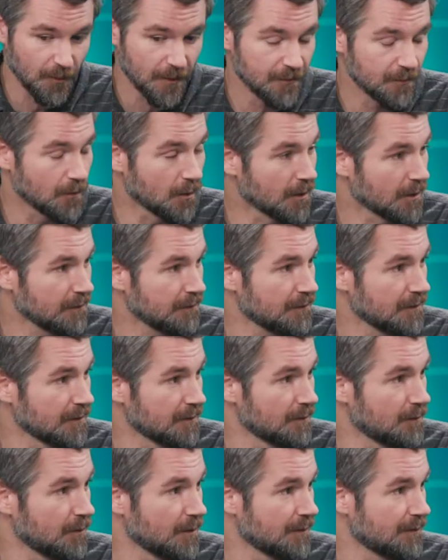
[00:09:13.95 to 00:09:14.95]
we've worked
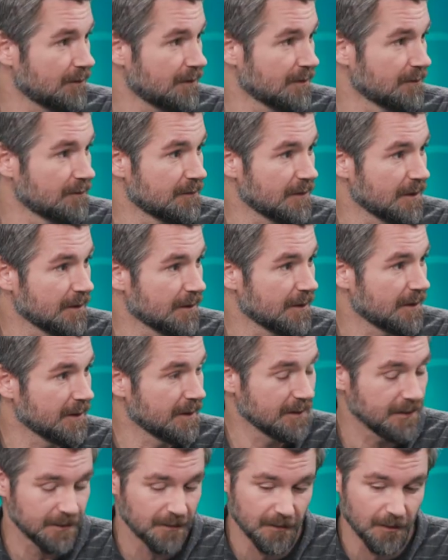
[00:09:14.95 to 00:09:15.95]
with some
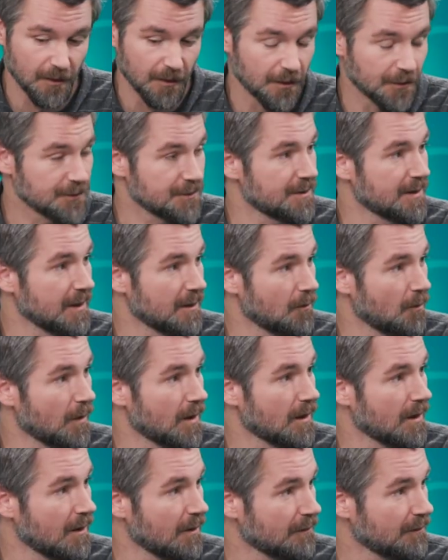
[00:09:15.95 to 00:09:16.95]
very large data
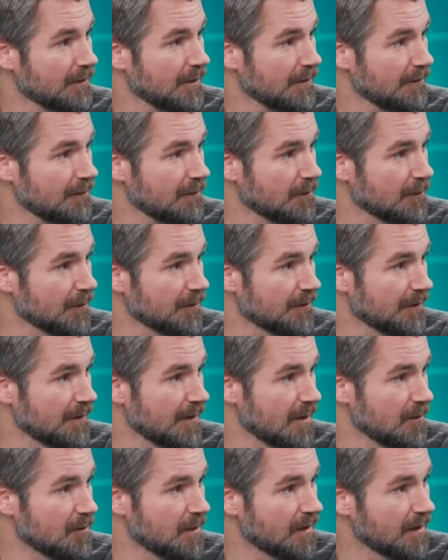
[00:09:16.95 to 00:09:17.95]
warehouse customers,
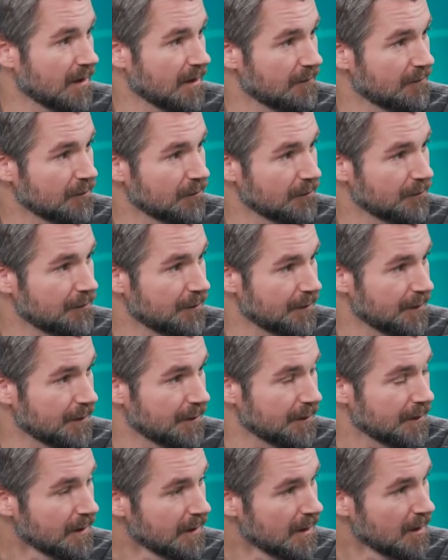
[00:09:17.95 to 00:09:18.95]
and they've been able
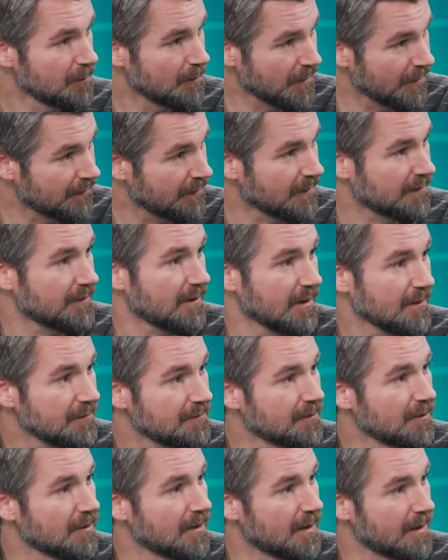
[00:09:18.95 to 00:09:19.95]
to be
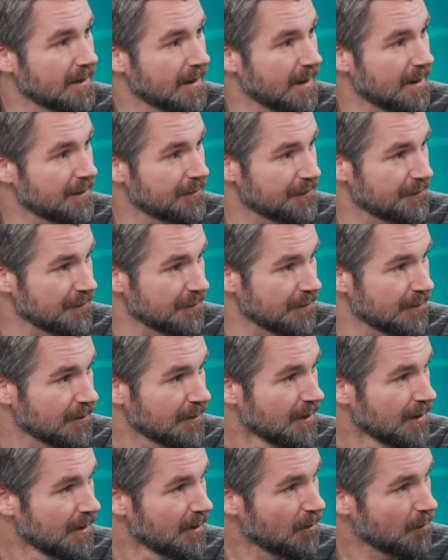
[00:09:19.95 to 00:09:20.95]
successful on
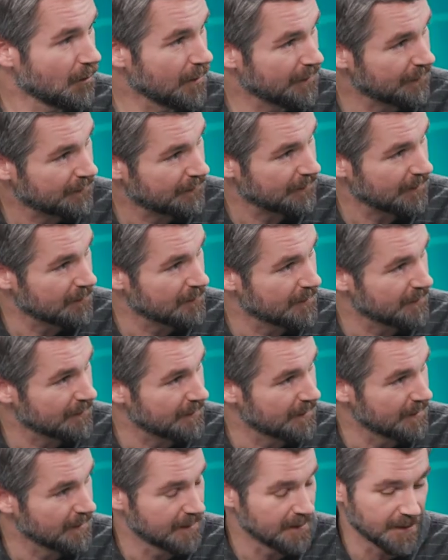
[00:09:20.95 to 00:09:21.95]
Azure with some
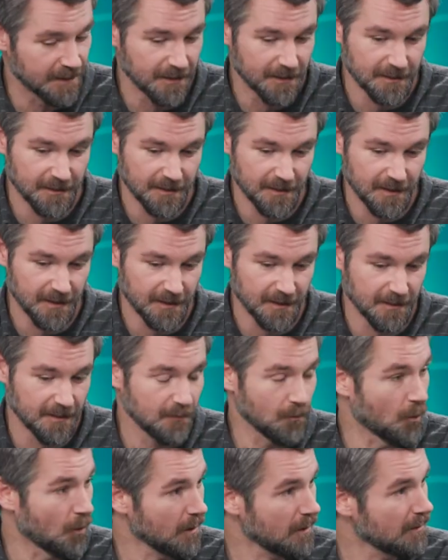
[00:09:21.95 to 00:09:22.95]
of the
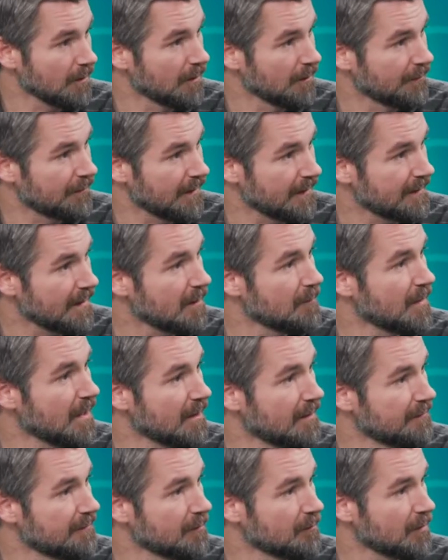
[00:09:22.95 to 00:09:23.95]
workloads that they
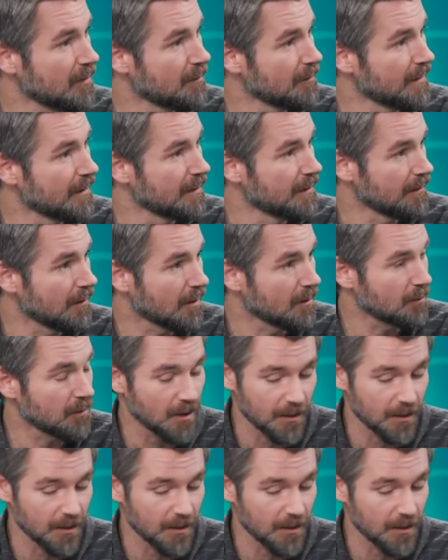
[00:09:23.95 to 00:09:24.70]
may have implemented on